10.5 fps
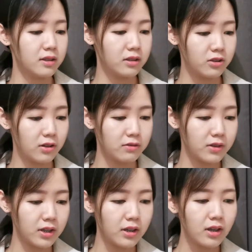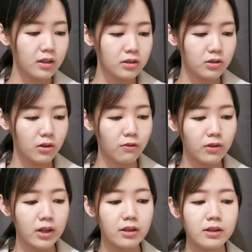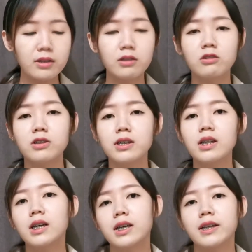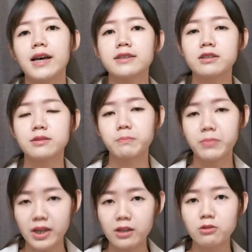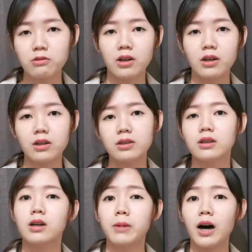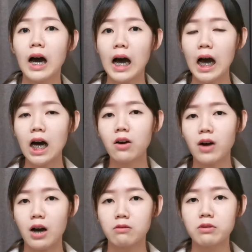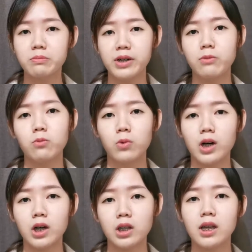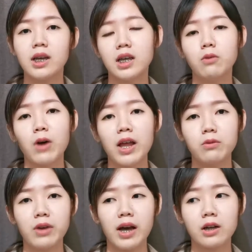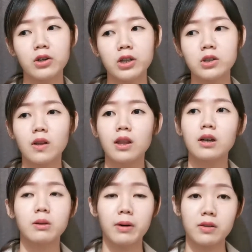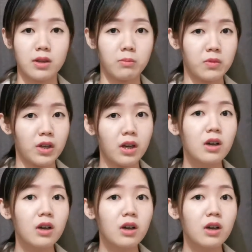theory. So in this theory, it explains to us about how our brain works when we are going to learn about something.